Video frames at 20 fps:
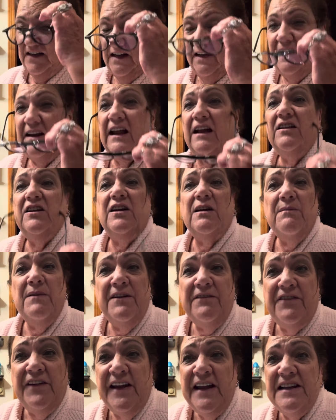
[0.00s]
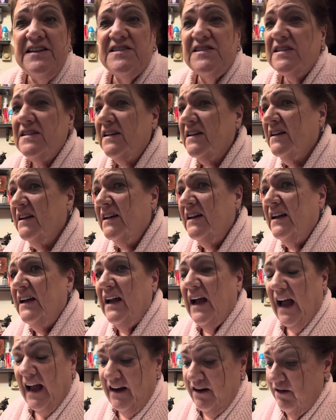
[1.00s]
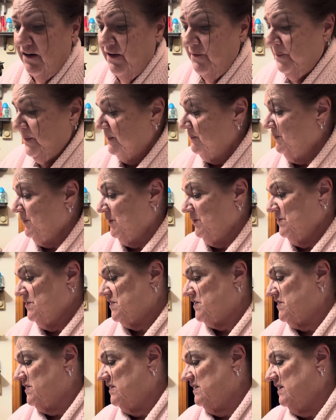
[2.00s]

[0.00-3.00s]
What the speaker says: now look at my face. I don't have pimples.